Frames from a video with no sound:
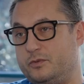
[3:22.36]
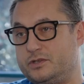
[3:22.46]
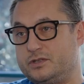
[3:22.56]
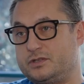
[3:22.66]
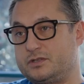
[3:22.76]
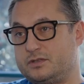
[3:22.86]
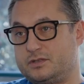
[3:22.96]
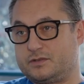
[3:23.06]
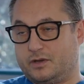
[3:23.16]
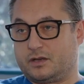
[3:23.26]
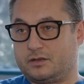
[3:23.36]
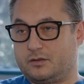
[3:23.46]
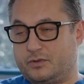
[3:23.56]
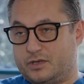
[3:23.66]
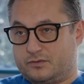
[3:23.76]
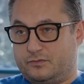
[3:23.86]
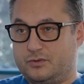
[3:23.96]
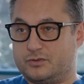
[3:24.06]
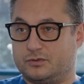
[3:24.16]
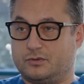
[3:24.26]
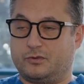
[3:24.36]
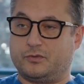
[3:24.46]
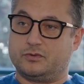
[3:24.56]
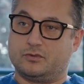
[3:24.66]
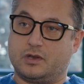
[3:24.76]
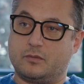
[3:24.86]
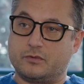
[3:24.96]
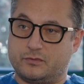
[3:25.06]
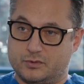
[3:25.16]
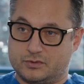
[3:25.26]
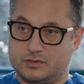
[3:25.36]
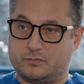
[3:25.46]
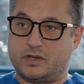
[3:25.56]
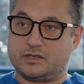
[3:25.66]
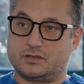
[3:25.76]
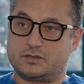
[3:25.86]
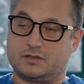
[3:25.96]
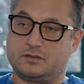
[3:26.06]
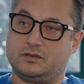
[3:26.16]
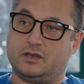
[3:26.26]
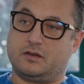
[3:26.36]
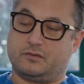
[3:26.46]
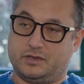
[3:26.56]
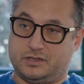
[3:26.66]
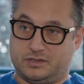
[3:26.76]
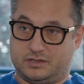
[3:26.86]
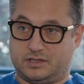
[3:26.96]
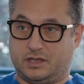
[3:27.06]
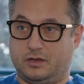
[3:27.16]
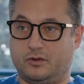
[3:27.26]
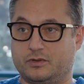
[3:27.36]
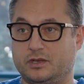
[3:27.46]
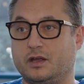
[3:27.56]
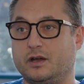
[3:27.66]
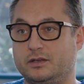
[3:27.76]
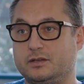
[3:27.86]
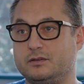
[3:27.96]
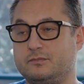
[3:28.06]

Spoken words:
which is cervical decompression fusion, or if we do lumbar fusions, patients in average stay over the night.